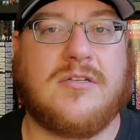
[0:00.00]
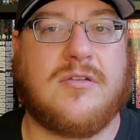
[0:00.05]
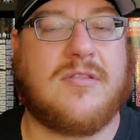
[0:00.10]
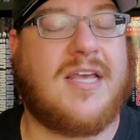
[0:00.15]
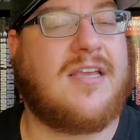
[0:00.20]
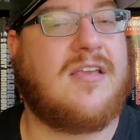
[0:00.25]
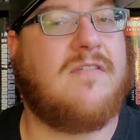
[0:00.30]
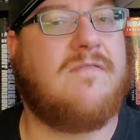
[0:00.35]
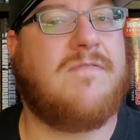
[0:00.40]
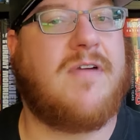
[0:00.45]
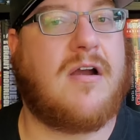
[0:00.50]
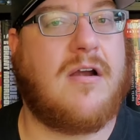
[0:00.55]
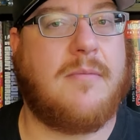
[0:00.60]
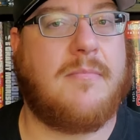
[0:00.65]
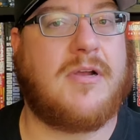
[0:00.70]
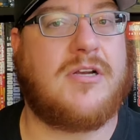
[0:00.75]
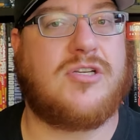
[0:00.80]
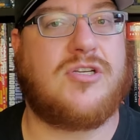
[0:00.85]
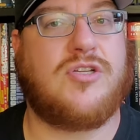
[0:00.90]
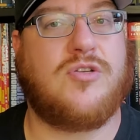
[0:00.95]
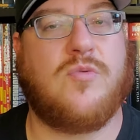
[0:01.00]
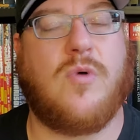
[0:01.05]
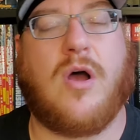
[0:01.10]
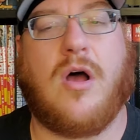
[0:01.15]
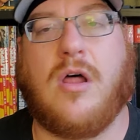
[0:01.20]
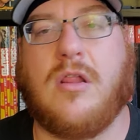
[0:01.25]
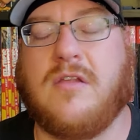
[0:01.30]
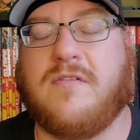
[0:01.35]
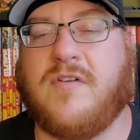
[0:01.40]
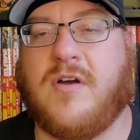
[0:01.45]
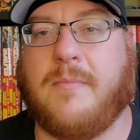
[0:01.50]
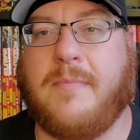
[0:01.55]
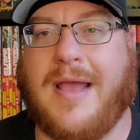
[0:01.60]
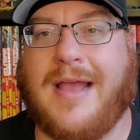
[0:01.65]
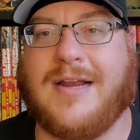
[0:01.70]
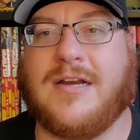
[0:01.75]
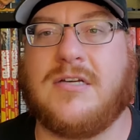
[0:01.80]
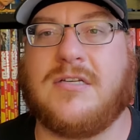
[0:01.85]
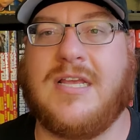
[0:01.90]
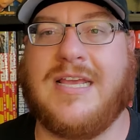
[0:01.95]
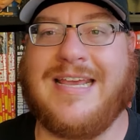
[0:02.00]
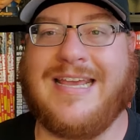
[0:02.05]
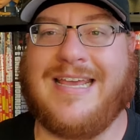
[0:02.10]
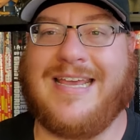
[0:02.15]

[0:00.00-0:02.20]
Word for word: So thank you very much to all of our backers.